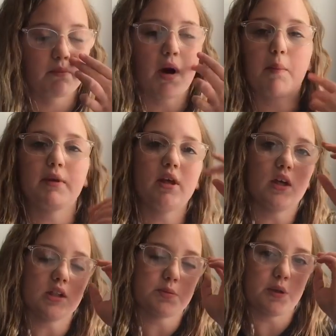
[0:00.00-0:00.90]
Poppy
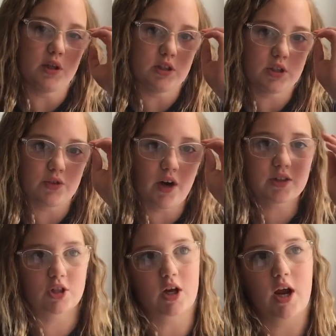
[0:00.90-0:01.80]
is put into
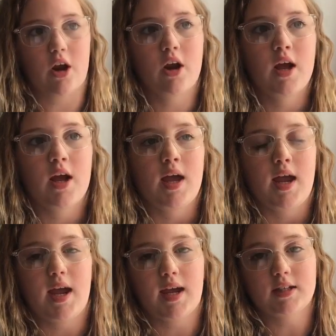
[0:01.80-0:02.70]
foster care,
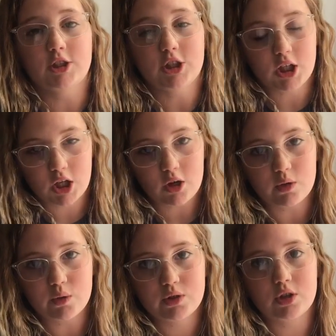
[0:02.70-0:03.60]
and she
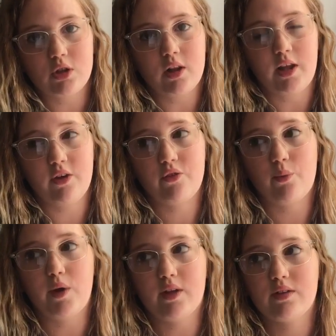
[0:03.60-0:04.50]
goes to live
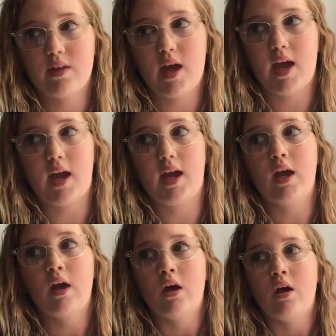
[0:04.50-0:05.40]
with a
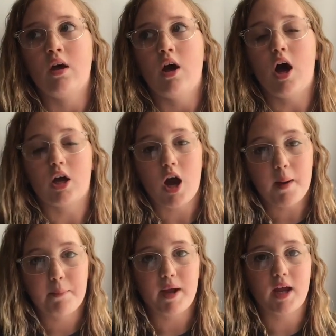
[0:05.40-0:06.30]

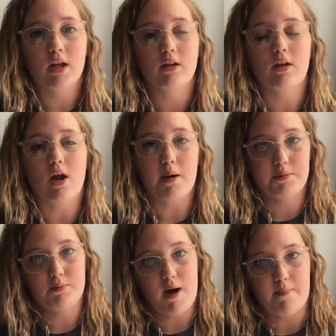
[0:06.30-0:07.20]
cop and the
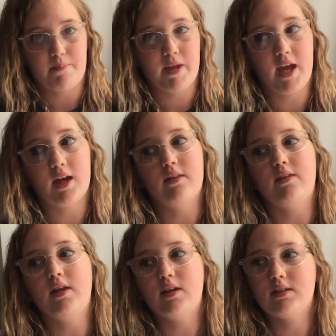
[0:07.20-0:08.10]
cop's mom. And
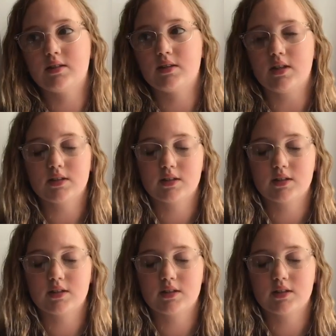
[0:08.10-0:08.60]
these